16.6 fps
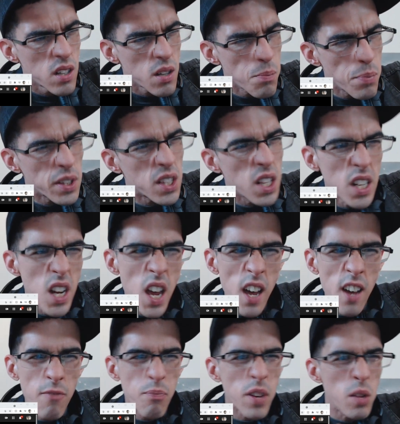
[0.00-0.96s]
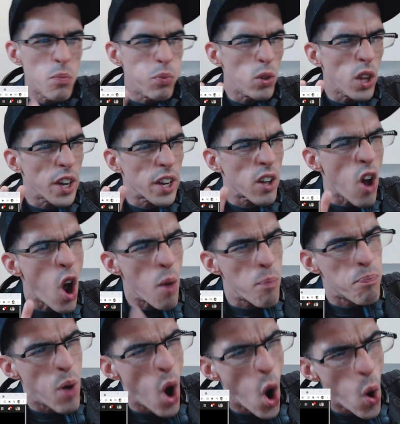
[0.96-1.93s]
But then you have people like uh,
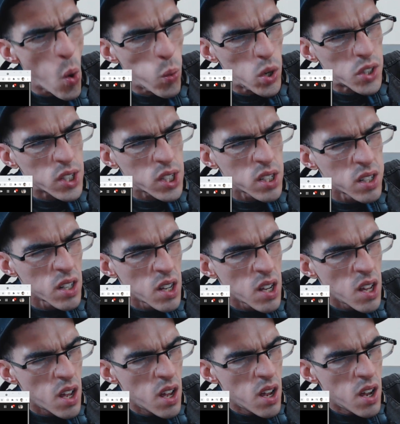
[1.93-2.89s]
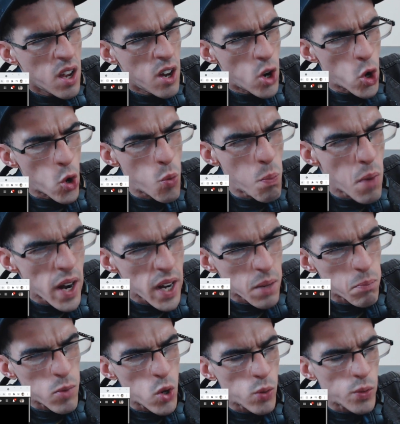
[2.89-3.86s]
poets who make
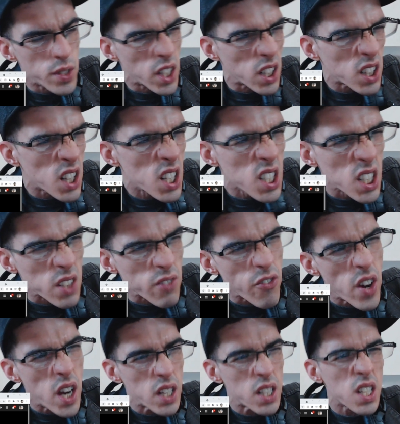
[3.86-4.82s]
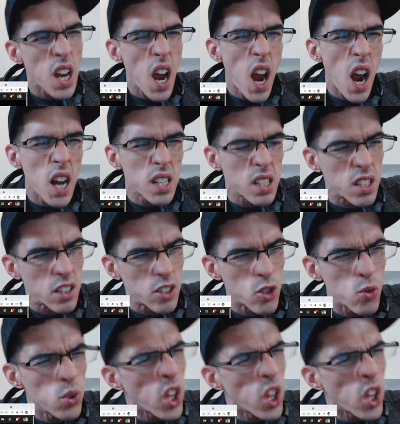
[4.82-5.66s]
music. This is fantastic, dude.